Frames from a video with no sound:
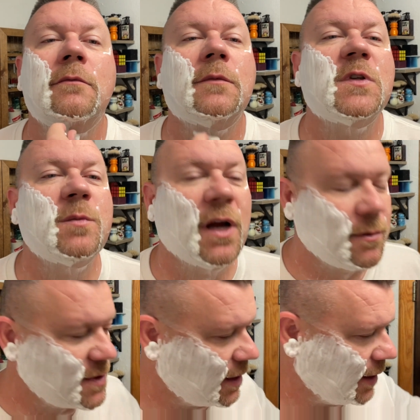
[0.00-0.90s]

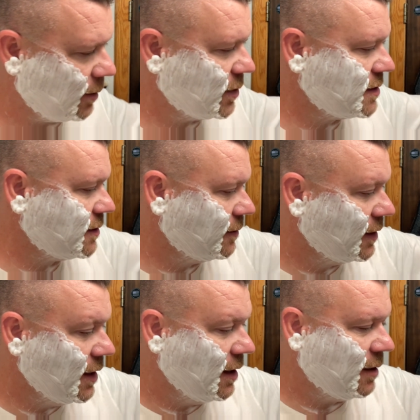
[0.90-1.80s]
Sometimes that happens.
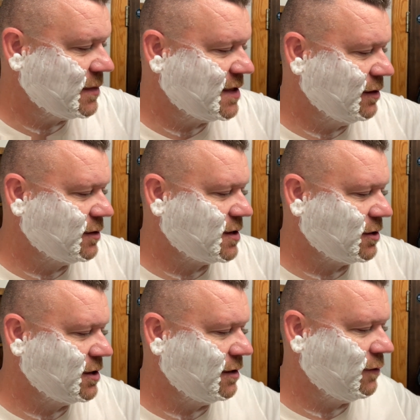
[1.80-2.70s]
I'm still
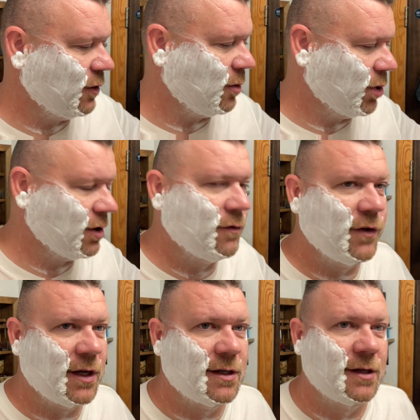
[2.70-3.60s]
searching for the
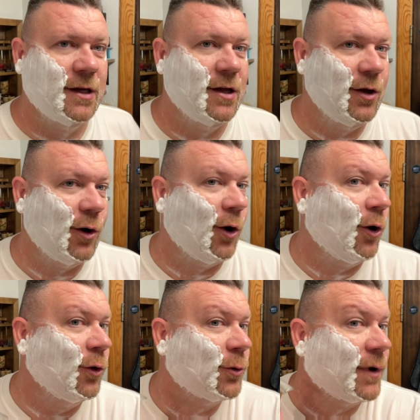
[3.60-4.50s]
perfect
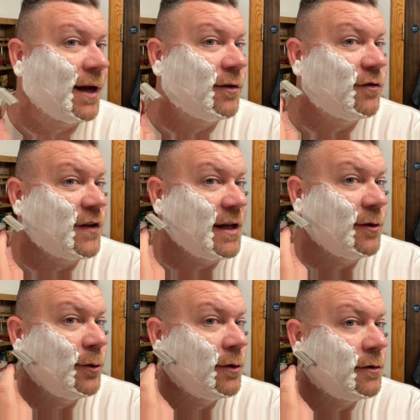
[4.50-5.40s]
all-around
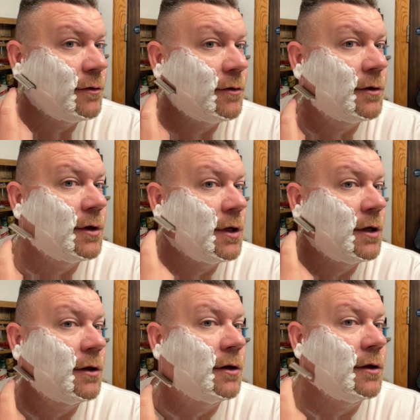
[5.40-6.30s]
feel
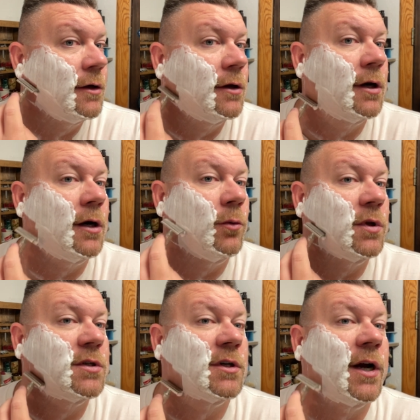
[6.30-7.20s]
with
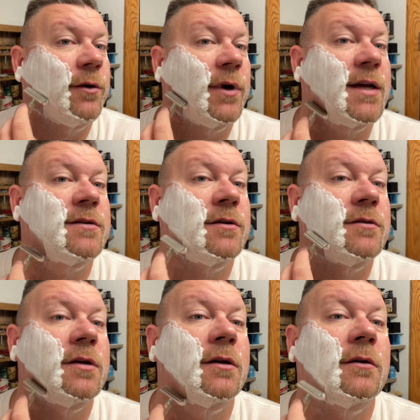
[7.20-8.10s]
straight
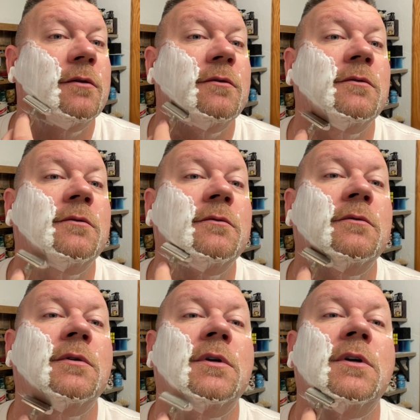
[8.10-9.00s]
razors.
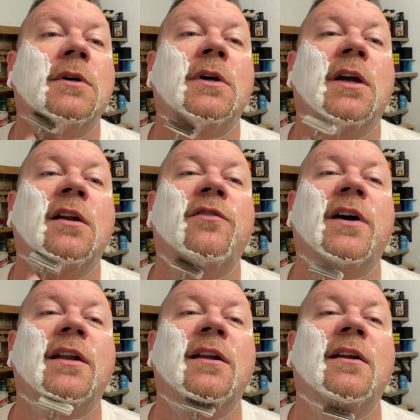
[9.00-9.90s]
And if I
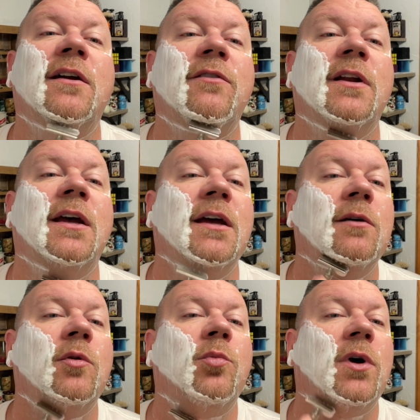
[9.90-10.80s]
did it every day, it
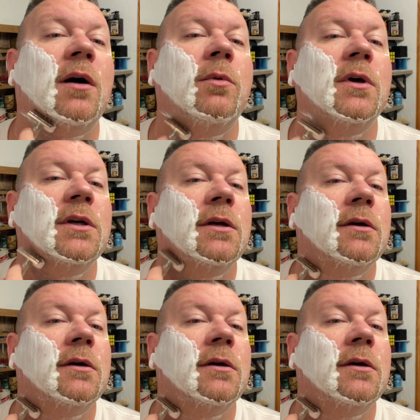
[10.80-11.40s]
would probably